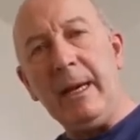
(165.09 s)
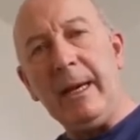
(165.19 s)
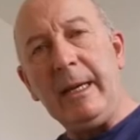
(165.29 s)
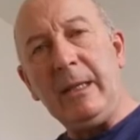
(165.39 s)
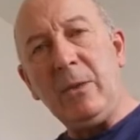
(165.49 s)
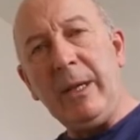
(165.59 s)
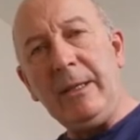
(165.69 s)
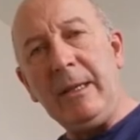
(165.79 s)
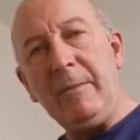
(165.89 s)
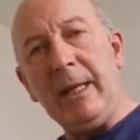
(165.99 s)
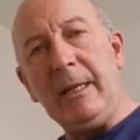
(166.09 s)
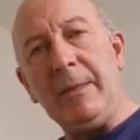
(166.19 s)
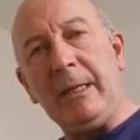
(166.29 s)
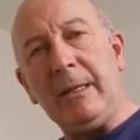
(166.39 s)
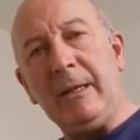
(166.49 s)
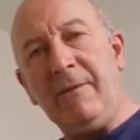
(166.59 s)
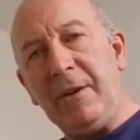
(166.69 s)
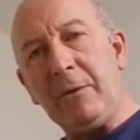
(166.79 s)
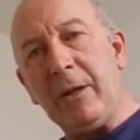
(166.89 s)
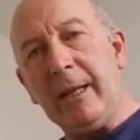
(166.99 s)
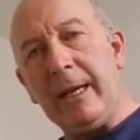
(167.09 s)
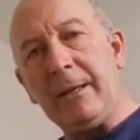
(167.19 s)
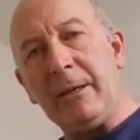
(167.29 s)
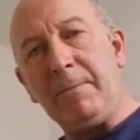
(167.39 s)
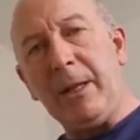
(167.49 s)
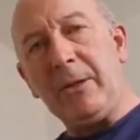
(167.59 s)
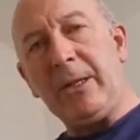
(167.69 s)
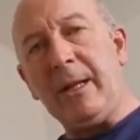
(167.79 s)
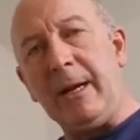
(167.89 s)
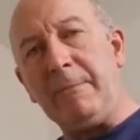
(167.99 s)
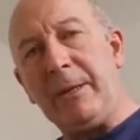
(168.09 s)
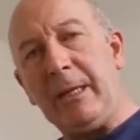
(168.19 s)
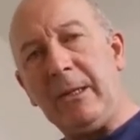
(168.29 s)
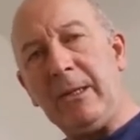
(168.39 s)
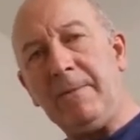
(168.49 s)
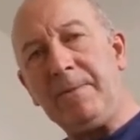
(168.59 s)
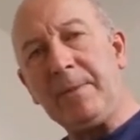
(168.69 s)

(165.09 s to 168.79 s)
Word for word: A 20mm focal length Plössl eyepiece